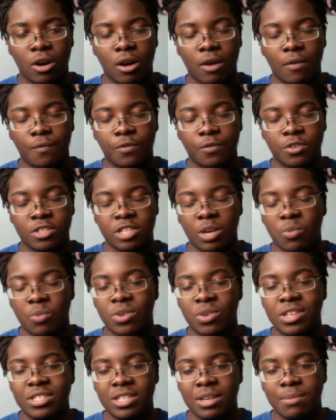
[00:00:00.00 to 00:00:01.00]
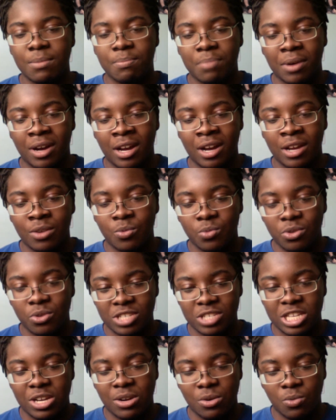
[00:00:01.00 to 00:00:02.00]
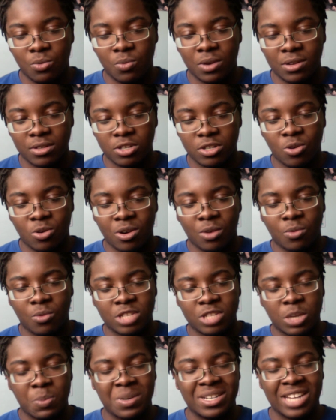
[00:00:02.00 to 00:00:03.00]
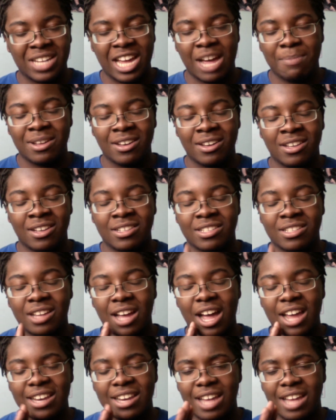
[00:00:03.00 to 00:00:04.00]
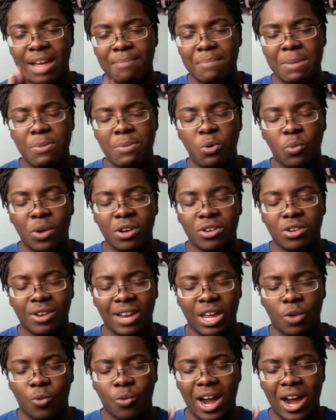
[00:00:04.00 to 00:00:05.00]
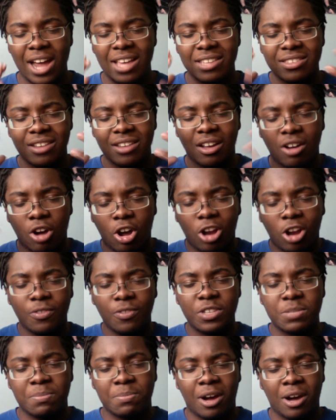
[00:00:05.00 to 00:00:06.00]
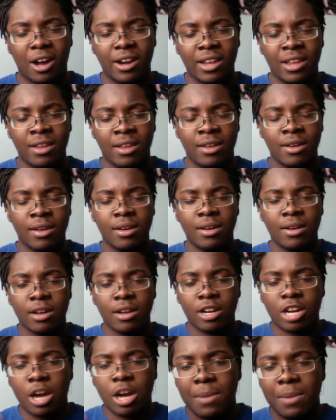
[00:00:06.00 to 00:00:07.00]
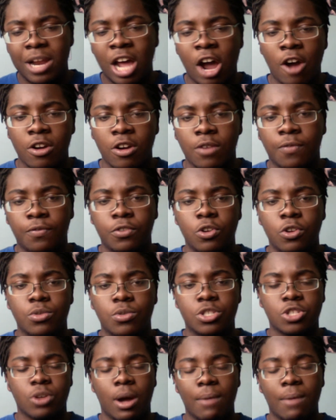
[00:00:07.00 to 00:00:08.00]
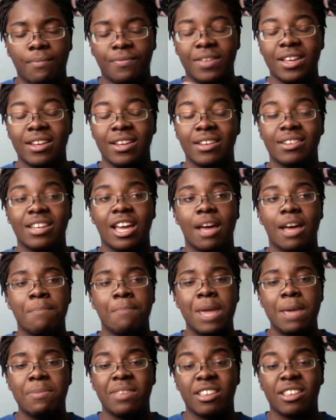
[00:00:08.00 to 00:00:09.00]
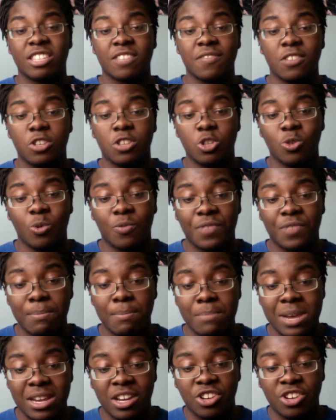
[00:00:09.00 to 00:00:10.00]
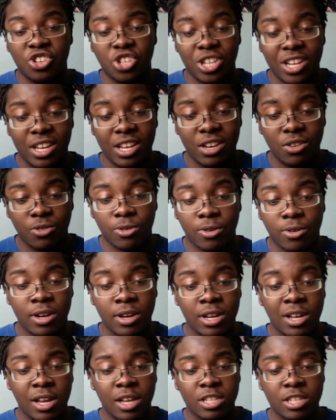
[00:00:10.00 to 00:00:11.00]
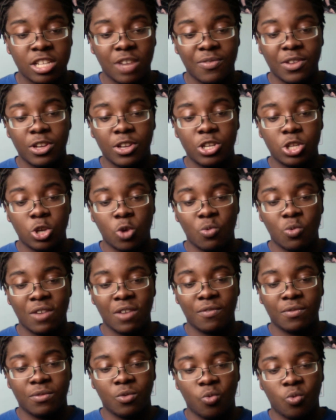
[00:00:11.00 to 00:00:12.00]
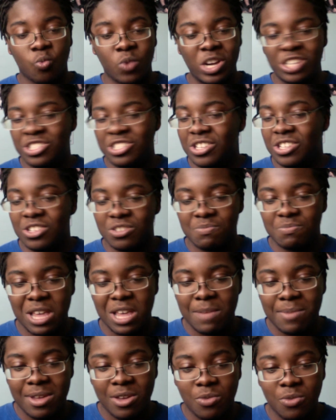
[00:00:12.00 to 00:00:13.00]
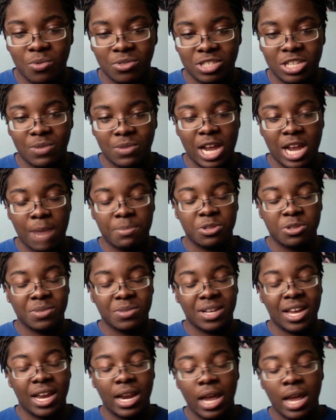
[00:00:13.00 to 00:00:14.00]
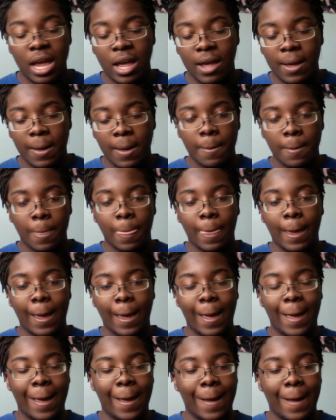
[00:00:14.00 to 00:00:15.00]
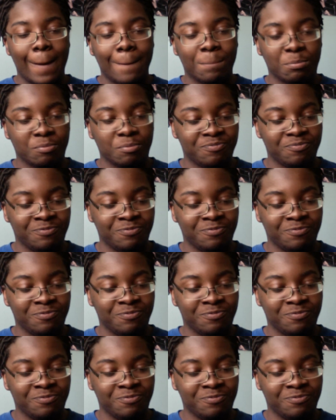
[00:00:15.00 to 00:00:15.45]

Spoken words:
for some reason. But we'll see what's up with that, because that made me wonder, like, why is not all of his body coming out of the flute? So I'm thinking that maybe it has something to do with him being a djinn or something to do with wishes. Maybe we'll see what happens with that. And